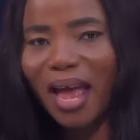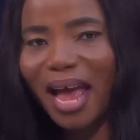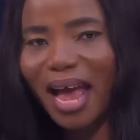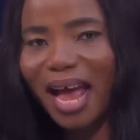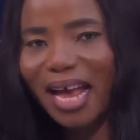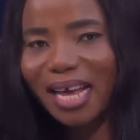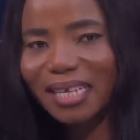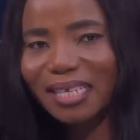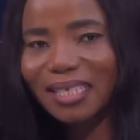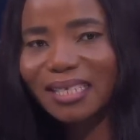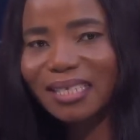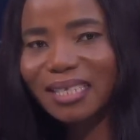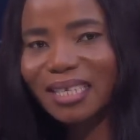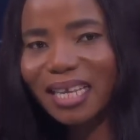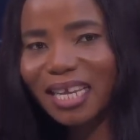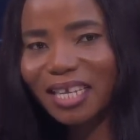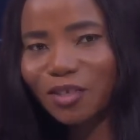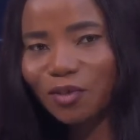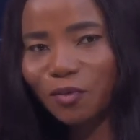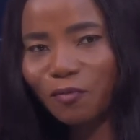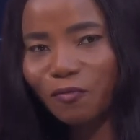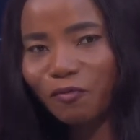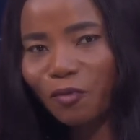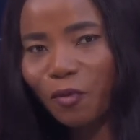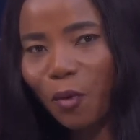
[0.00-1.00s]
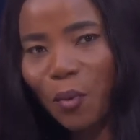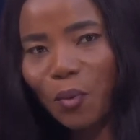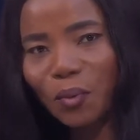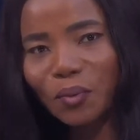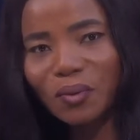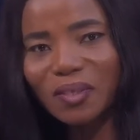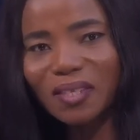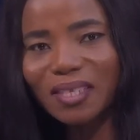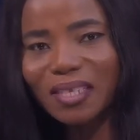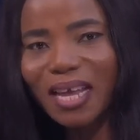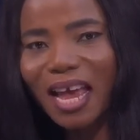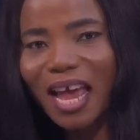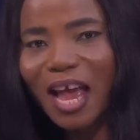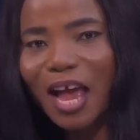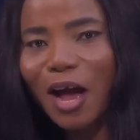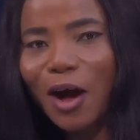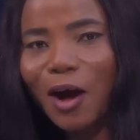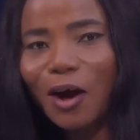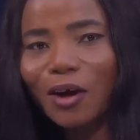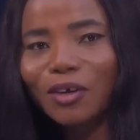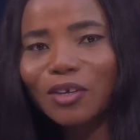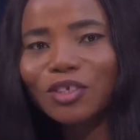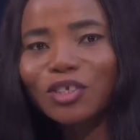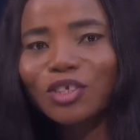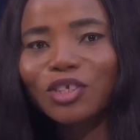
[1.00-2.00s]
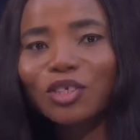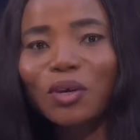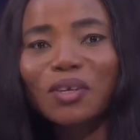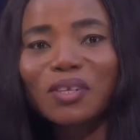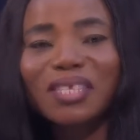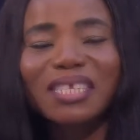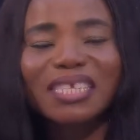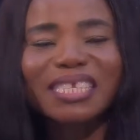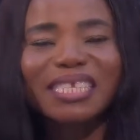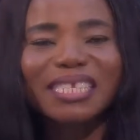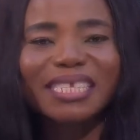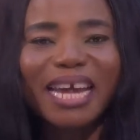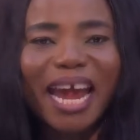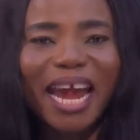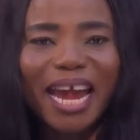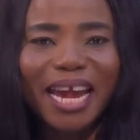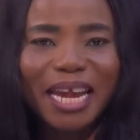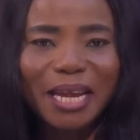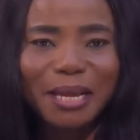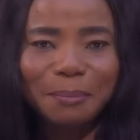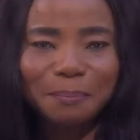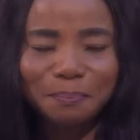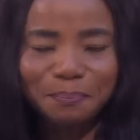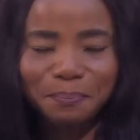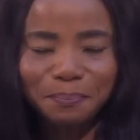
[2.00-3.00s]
as it unfolds. On the show today,